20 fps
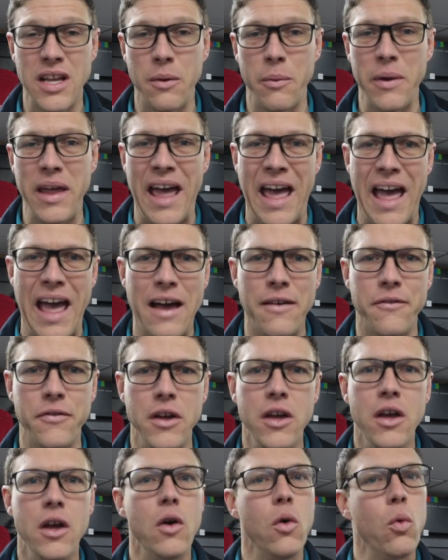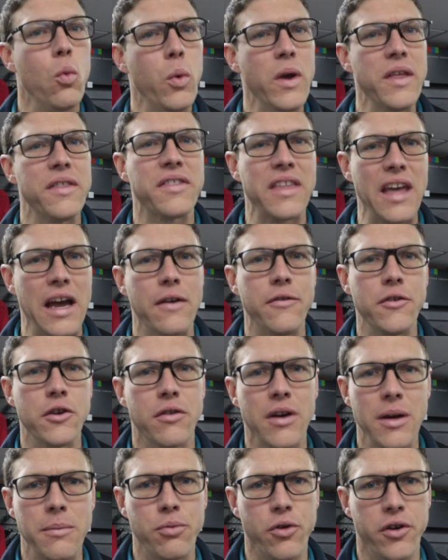that we have with Galvin
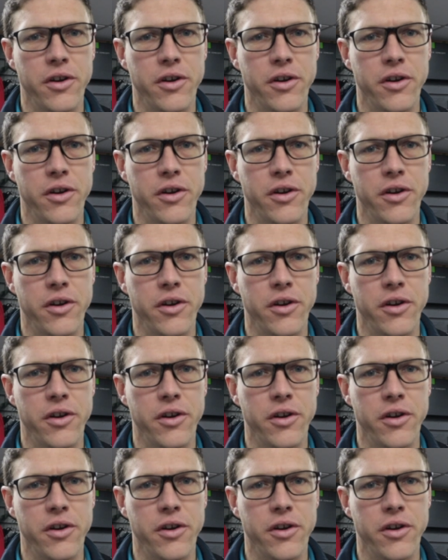Green